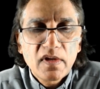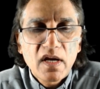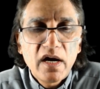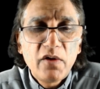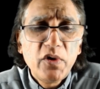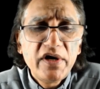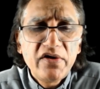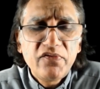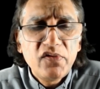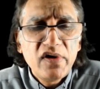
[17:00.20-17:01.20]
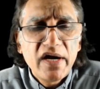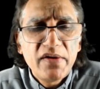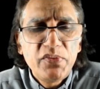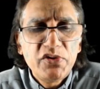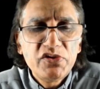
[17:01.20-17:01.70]
and a wonderful
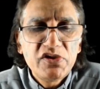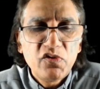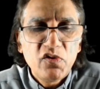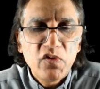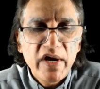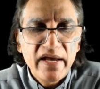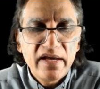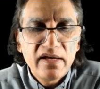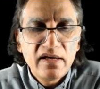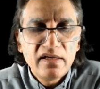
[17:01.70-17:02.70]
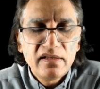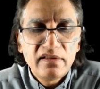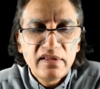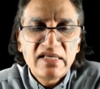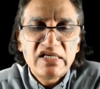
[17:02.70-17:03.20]
and beautiful way
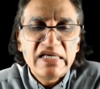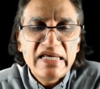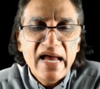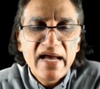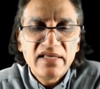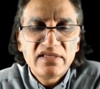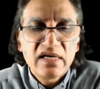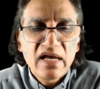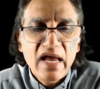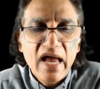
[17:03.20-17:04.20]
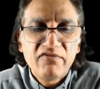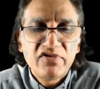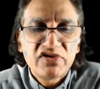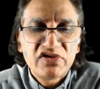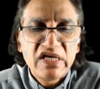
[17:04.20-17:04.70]
that he had
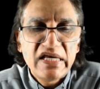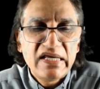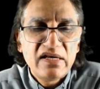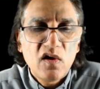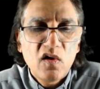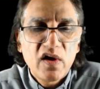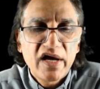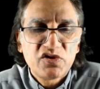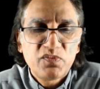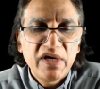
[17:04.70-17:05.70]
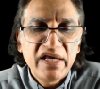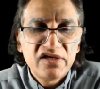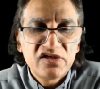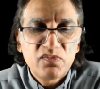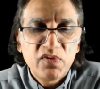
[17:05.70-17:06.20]
ever seen or
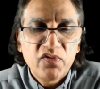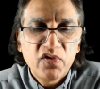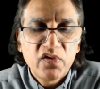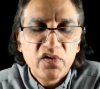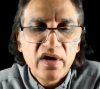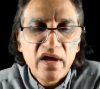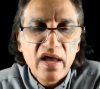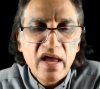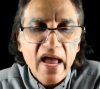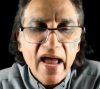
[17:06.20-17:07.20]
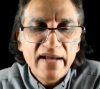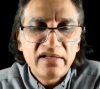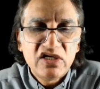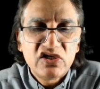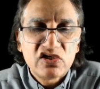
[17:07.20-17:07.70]
experienced before at
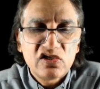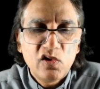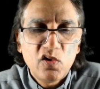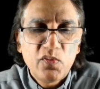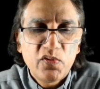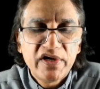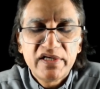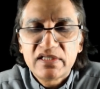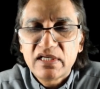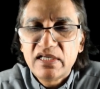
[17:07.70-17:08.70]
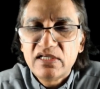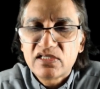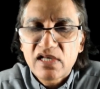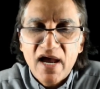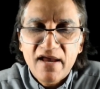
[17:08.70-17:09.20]
this low point in
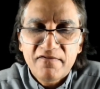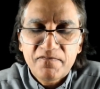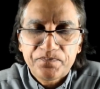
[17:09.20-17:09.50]
his life.